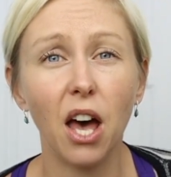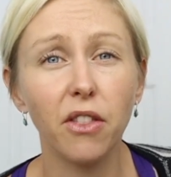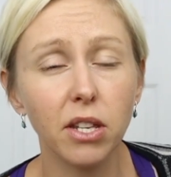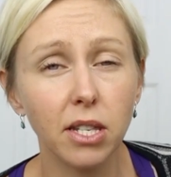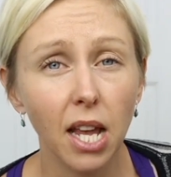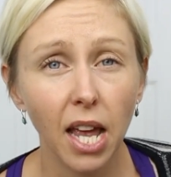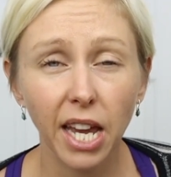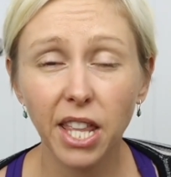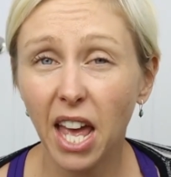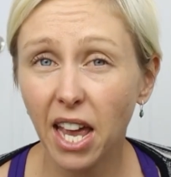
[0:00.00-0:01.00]
others
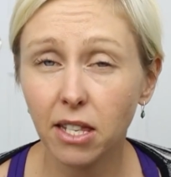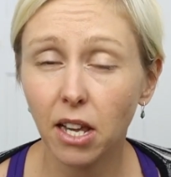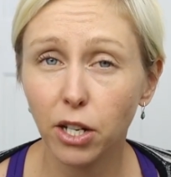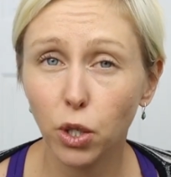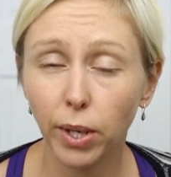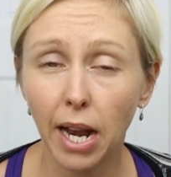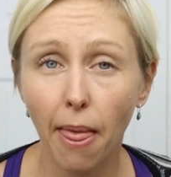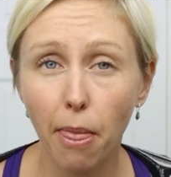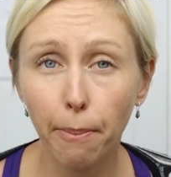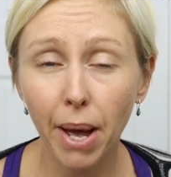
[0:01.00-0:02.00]
in the SI joint
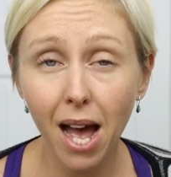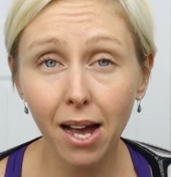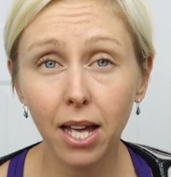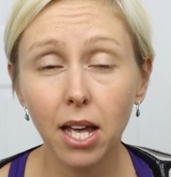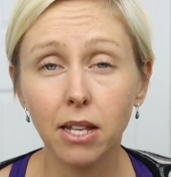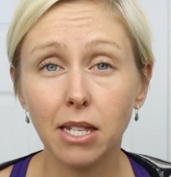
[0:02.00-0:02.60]
at the back.